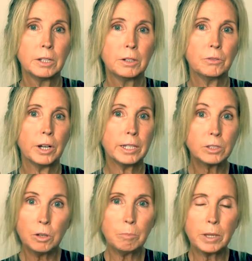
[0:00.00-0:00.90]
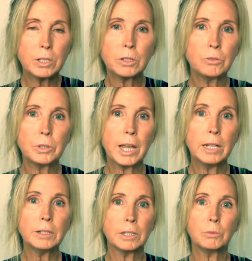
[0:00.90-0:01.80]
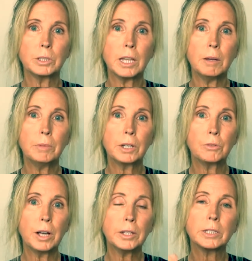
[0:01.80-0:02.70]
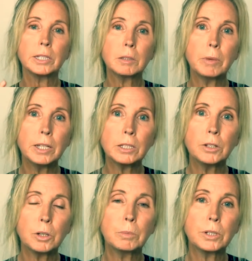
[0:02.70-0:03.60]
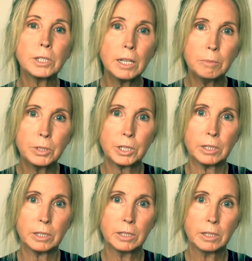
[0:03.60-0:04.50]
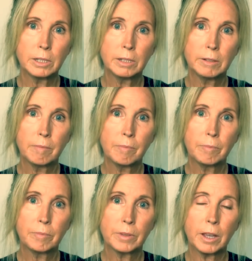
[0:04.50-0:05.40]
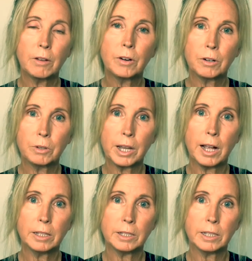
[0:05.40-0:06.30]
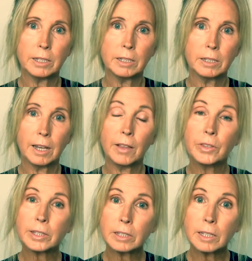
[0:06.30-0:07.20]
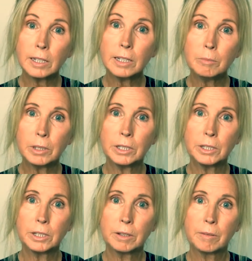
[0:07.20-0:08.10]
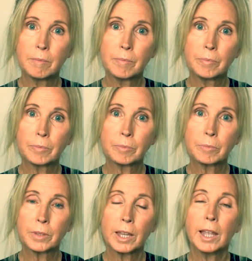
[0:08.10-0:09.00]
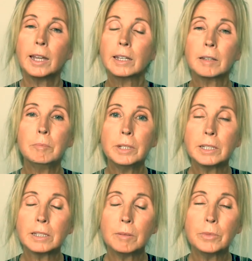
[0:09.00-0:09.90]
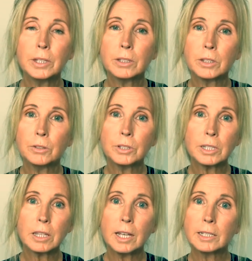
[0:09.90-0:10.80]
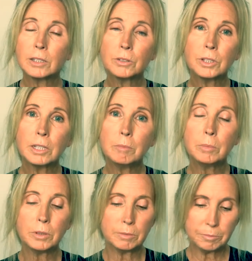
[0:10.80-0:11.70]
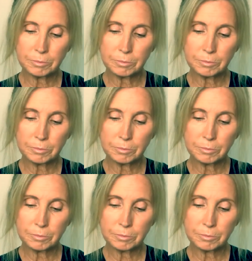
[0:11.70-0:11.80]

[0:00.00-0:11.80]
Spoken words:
Right? It's not based on reality, what's happening around us. It's based on our perception of our reality and this little image. And it can be something so slight, so simple.